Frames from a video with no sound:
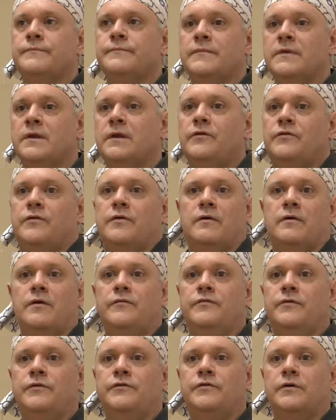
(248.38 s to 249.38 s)
because they're our
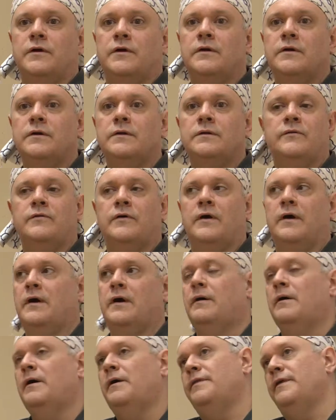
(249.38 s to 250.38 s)
future. So
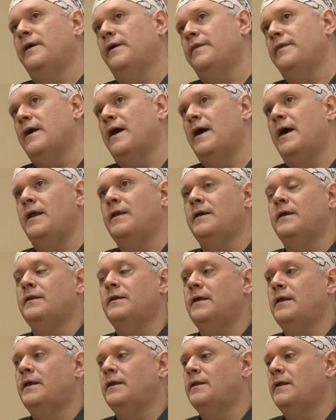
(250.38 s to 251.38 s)
I think that,
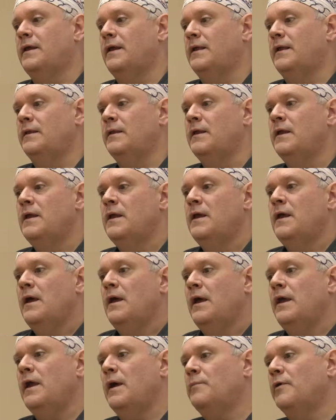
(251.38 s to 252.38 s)
and
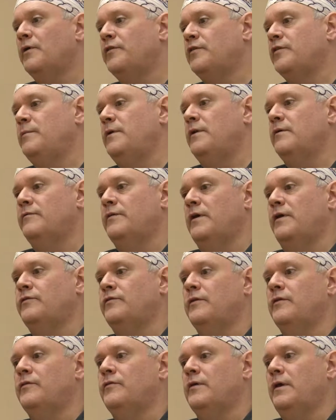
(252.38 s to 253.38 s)
yeah, I brought some
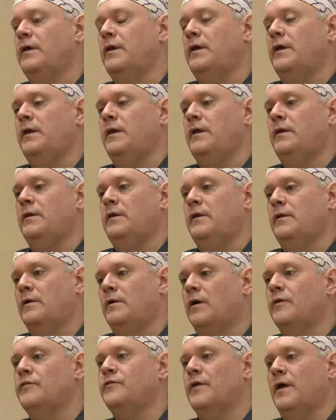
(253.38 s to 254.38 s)
innovations in
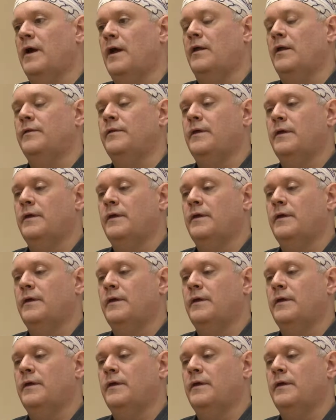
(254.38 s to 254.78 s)
our style.